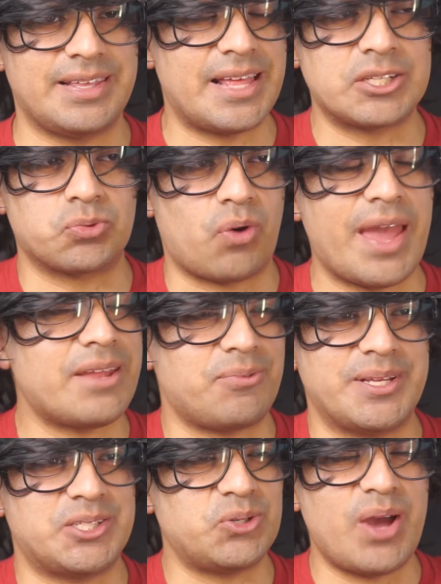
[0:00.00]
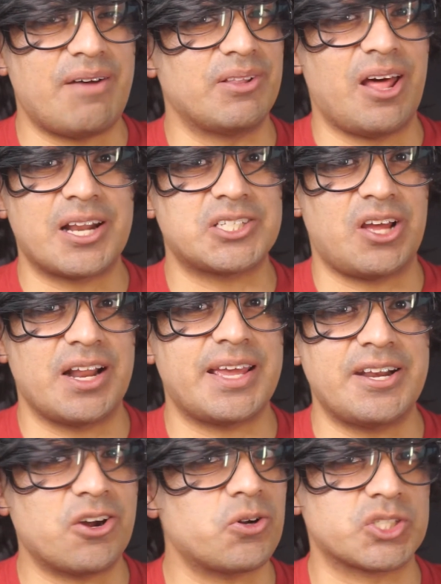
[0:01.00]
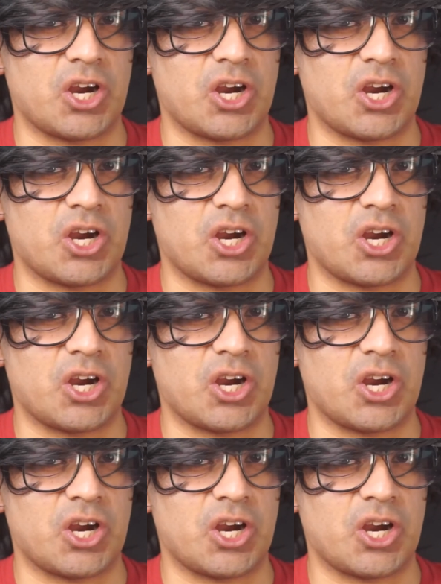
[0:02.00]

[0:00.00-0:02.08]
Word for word: And that's right, we do have a lot of Sonic & Knuckles